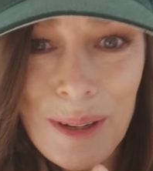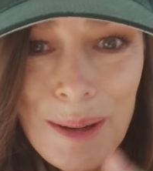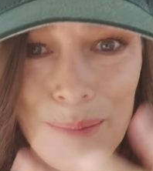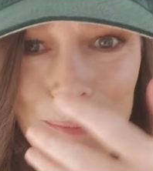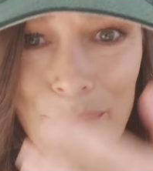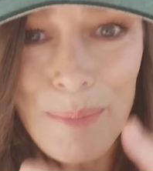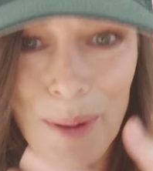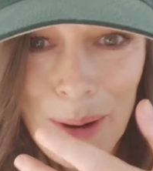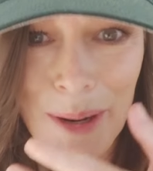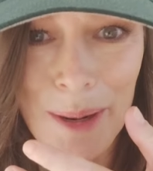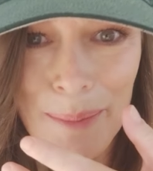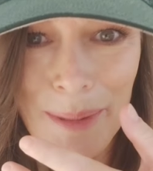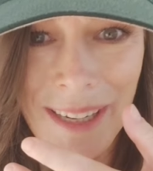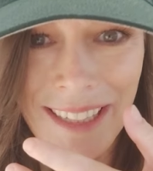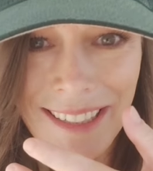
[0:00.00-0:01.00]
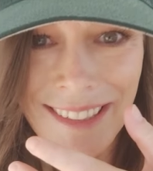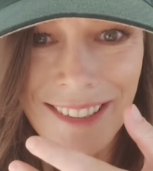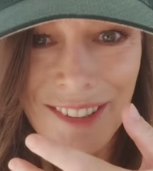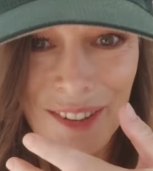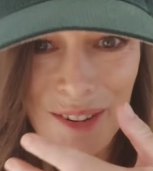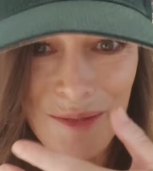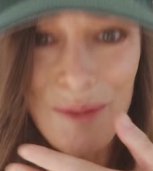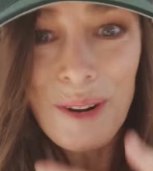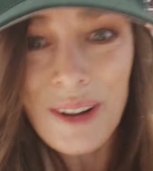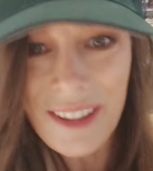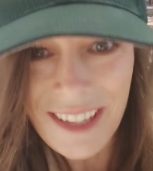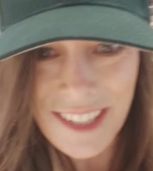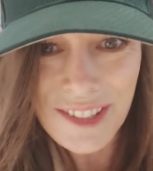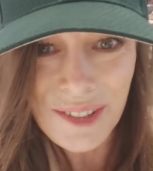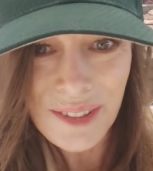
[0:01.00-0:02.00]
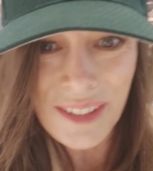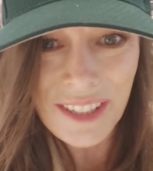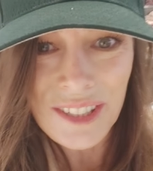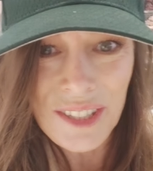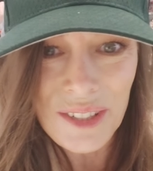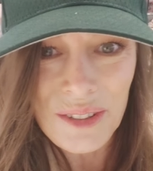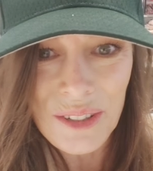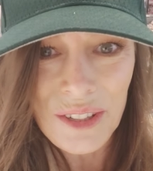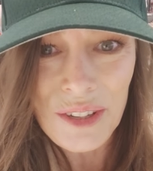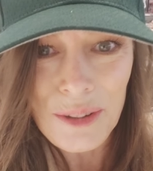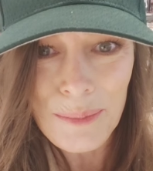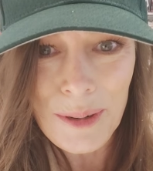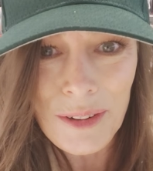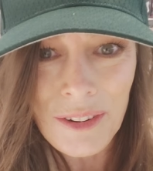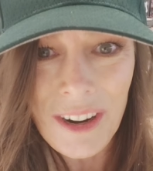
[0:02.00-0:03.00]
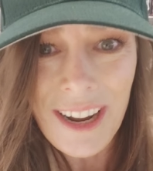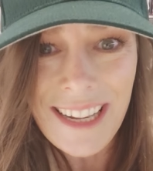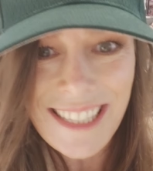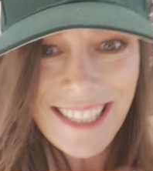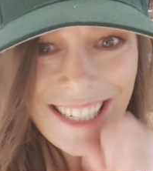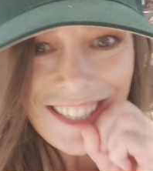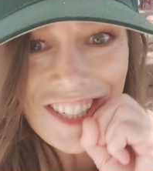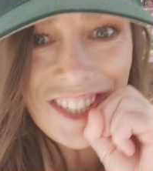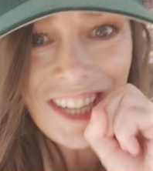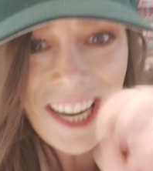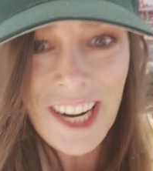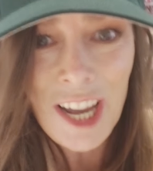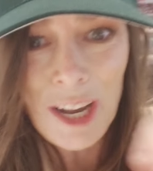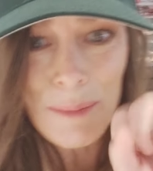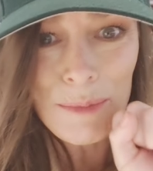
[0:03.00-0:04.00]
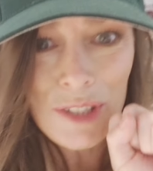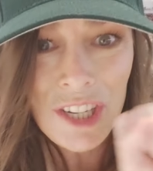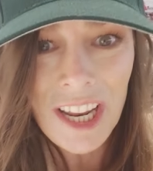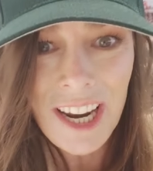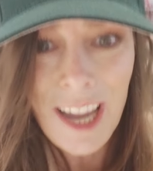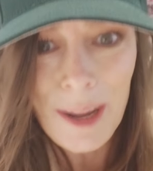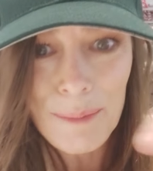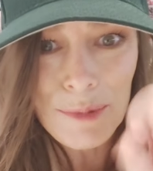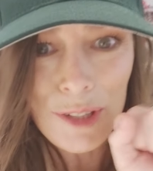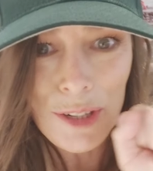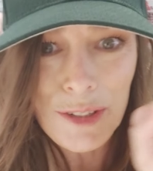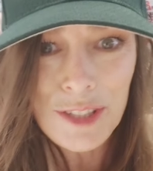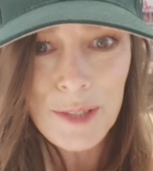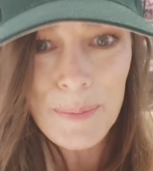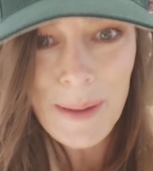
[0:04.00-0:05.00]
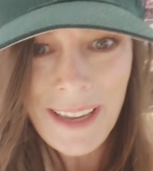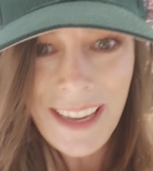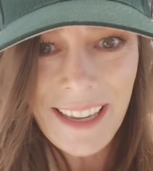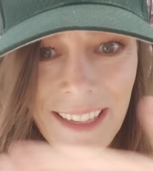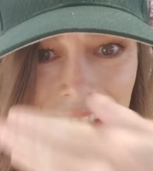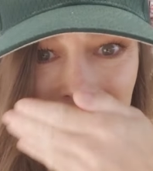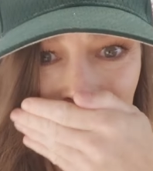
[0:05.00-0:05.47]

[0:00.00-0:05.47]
embodiment of what they're doing to your human rights. Shut up, don't speak.